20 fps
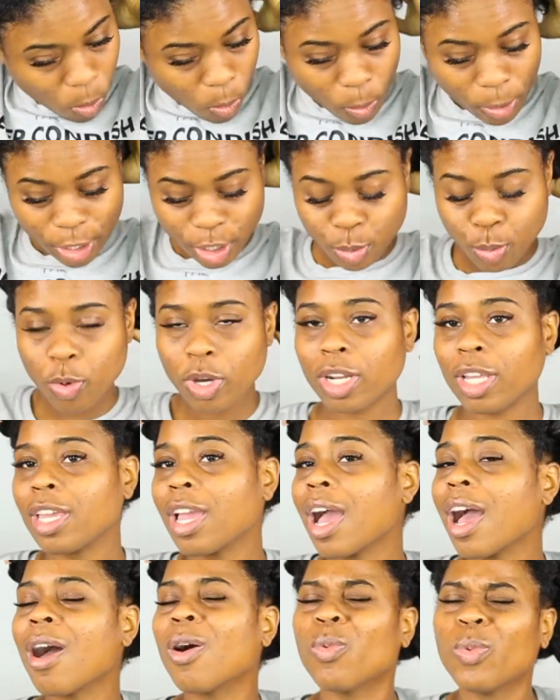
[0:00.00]
Which one of
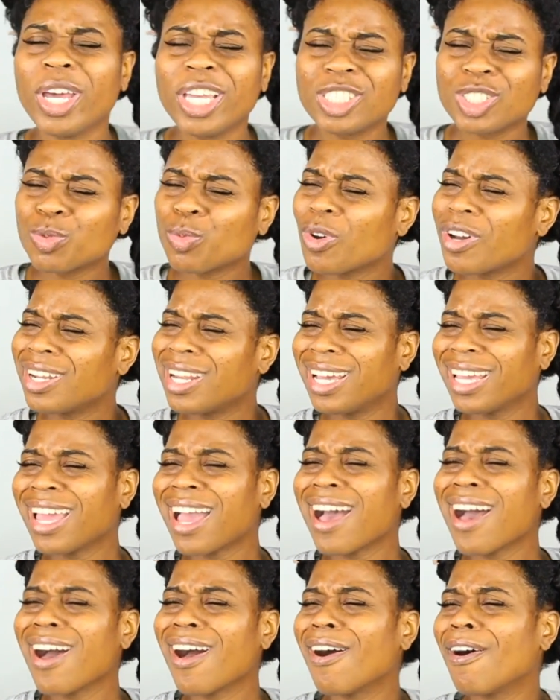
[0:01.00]

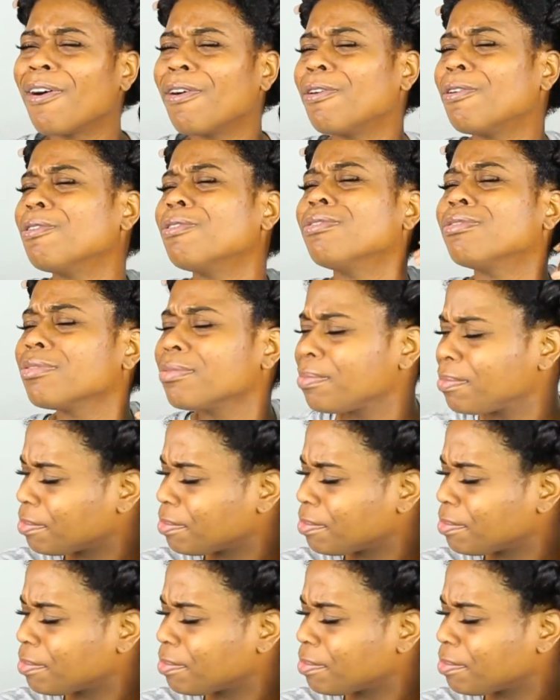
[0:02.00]
y'all